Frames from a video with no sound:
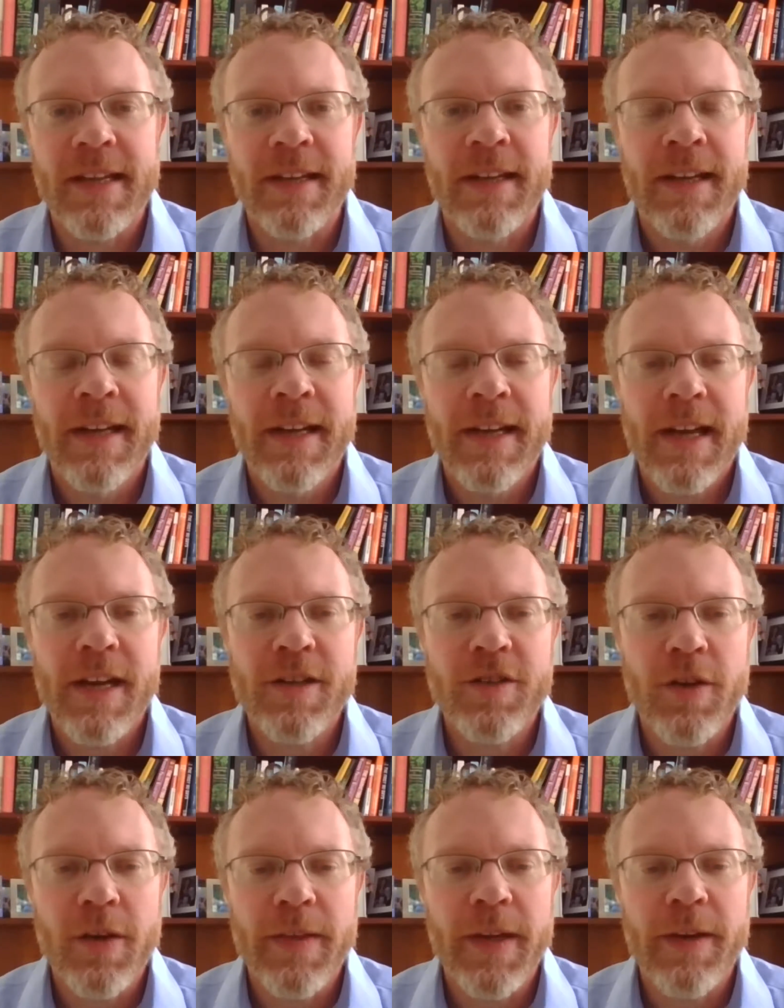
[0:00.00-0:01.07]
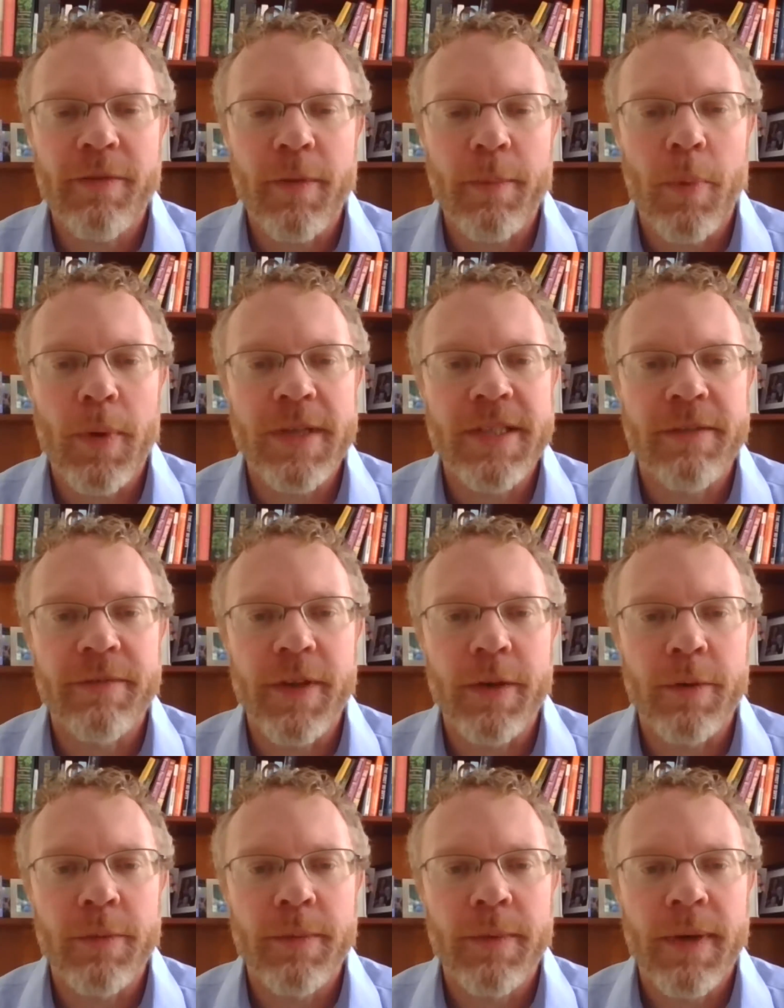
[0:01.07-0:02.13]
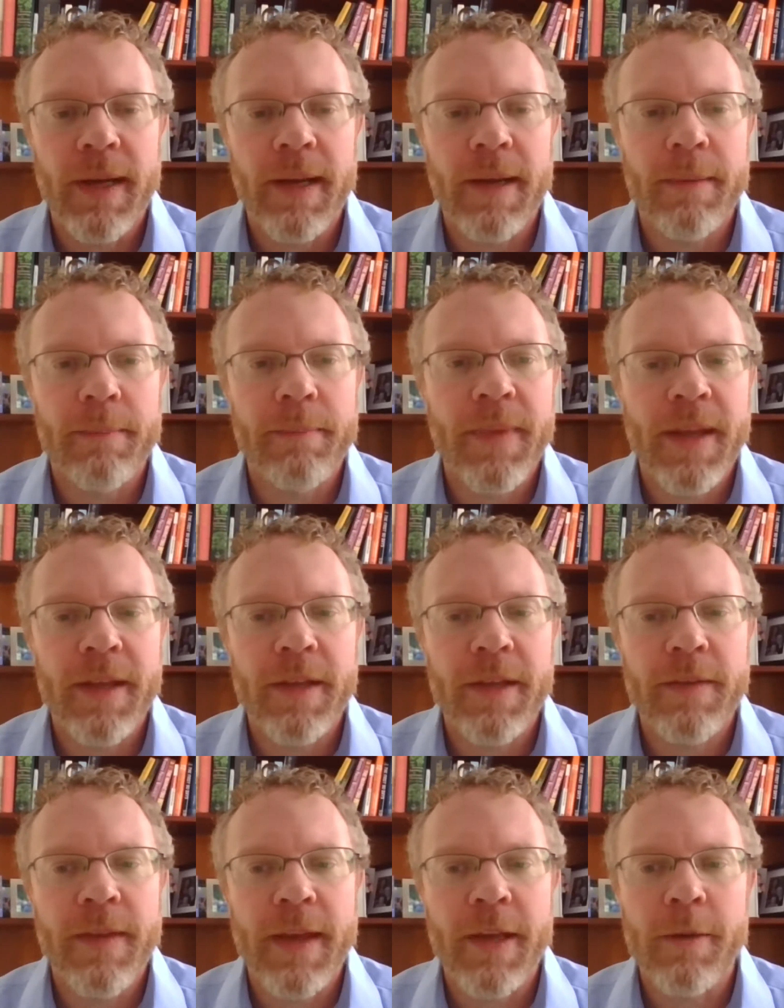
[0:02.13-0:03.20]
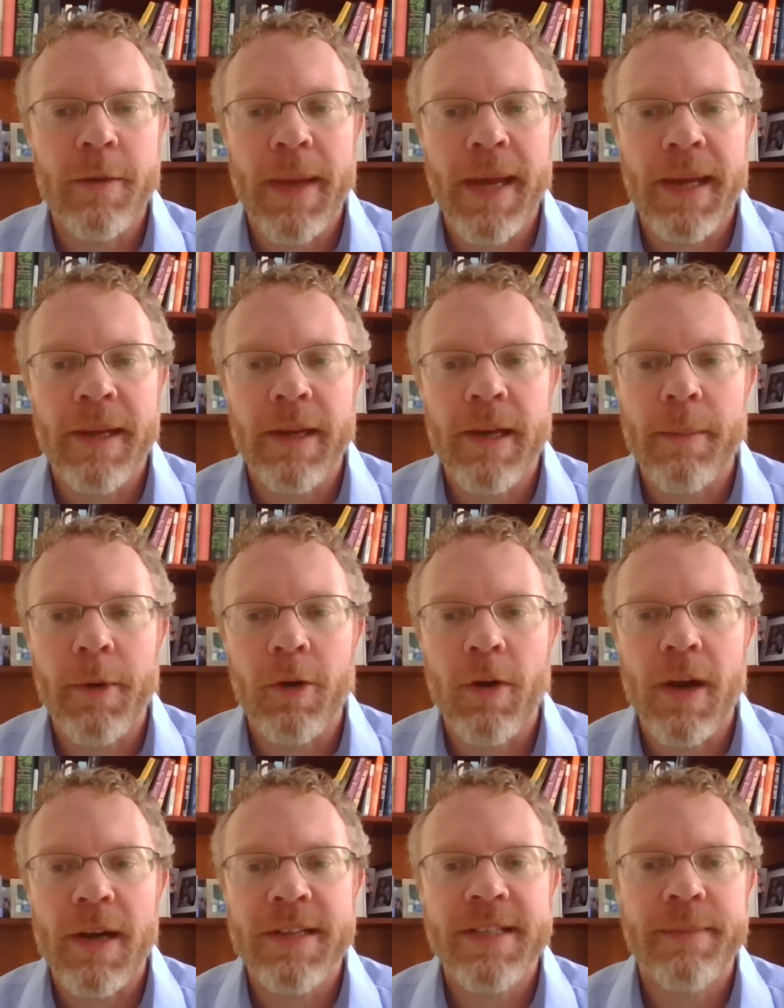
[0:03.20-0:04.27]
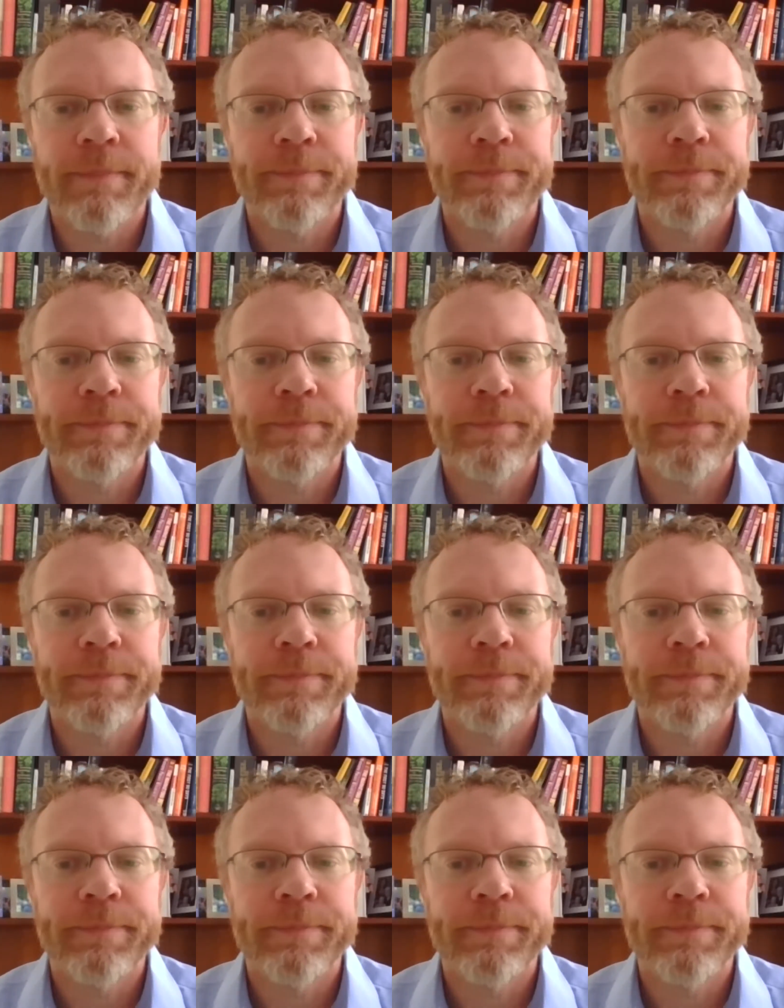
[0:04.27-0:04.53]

and I'm going to show you the different points of view that you may come across.